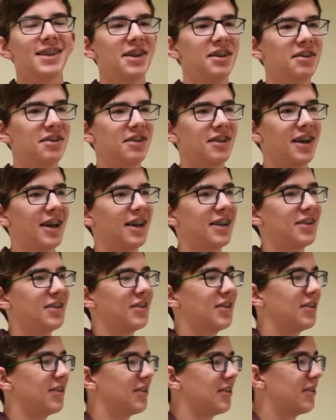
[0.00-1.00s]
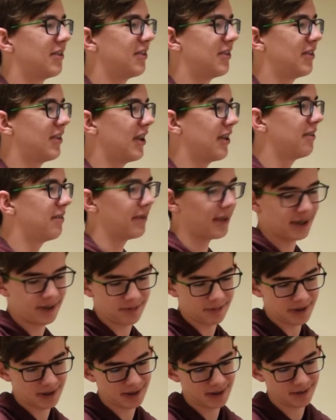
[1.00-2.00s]
No, I said
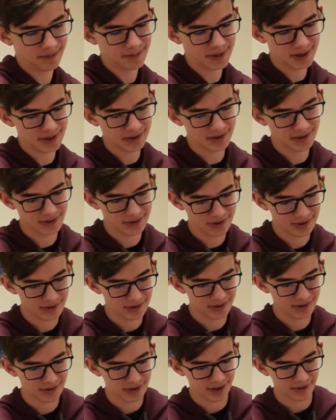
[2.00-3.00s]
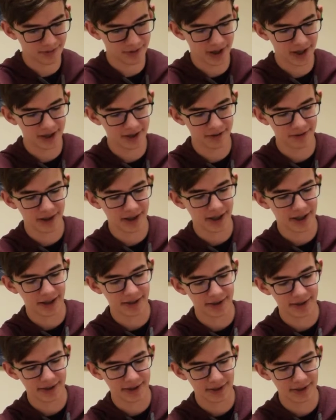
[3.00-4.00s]
freshman, but it's sophomore. I didn't write
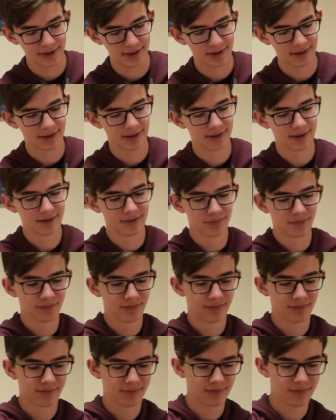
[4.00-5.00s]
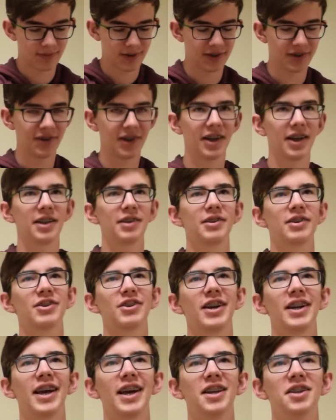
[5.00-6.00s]
either. And I
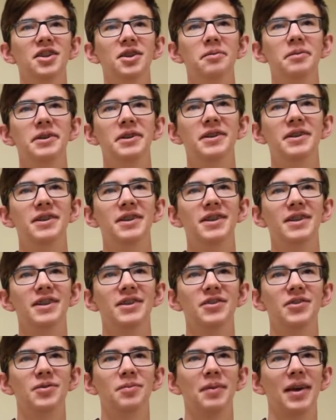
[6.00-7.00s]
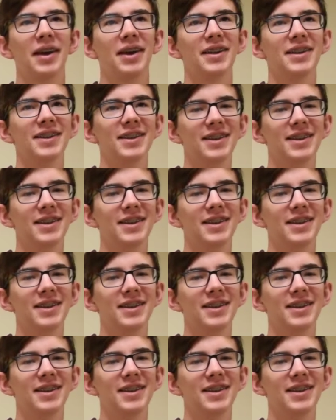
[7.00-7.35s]
tried ad-libbing, and it was bad.